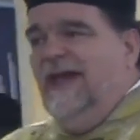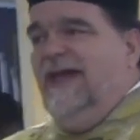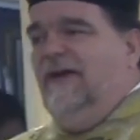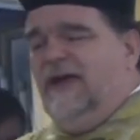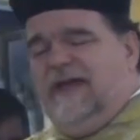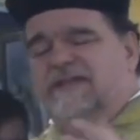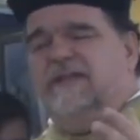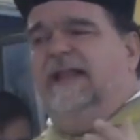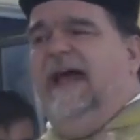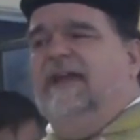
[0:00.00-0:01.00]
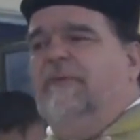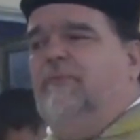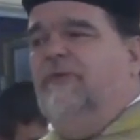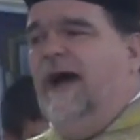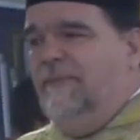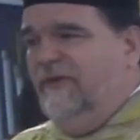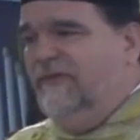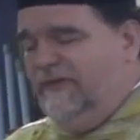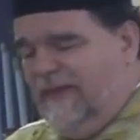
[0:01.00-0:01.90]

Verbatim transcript: There he is in the land of promise,